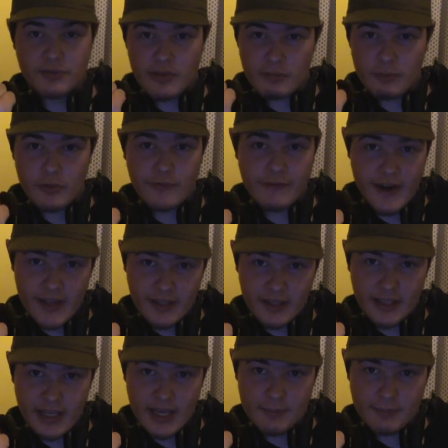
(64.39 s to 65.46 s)
the more
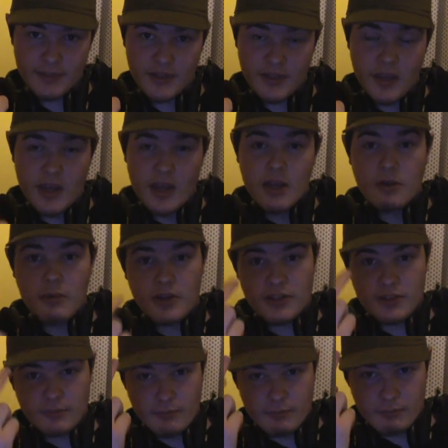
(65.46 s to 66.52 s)
violent games,
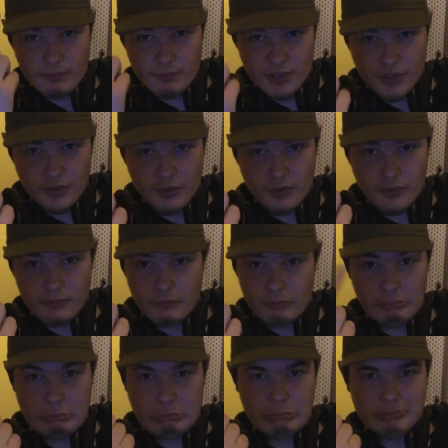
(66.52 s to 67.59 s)
as mature
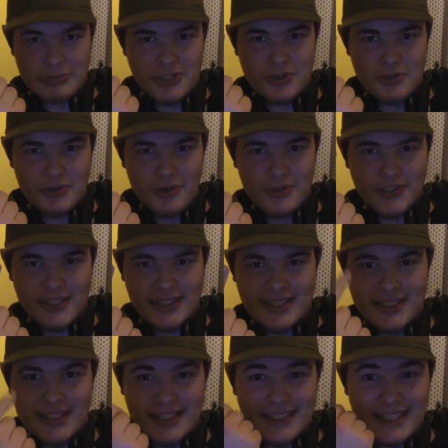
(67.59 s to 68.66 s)

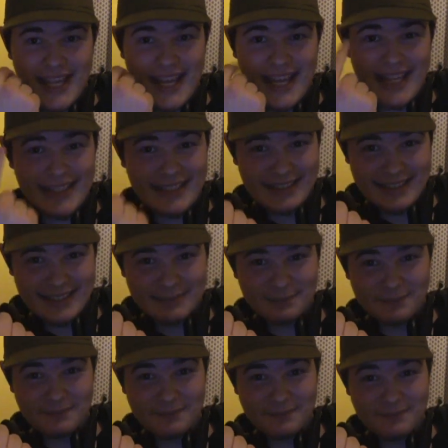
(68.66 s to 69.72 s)
audiences and
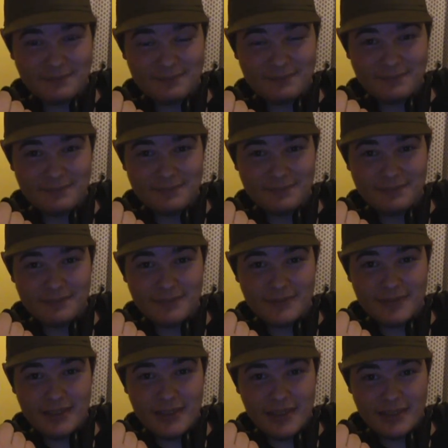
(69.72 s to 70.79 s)

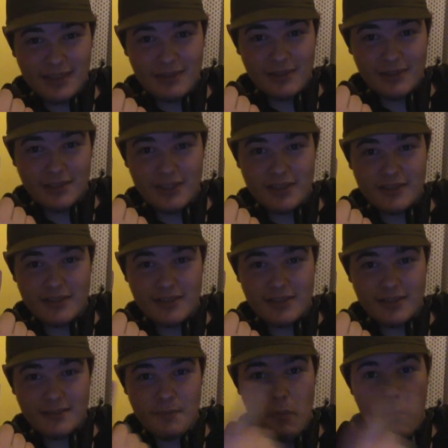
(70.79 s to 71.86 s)
adult
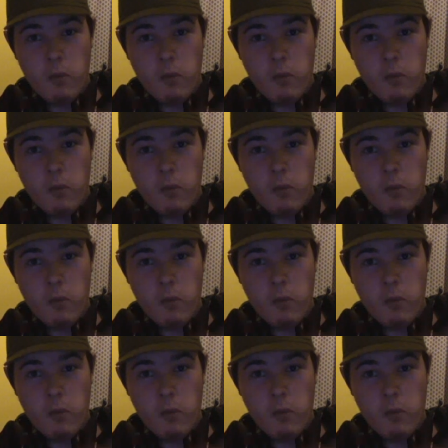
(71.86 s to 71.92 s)
audiences.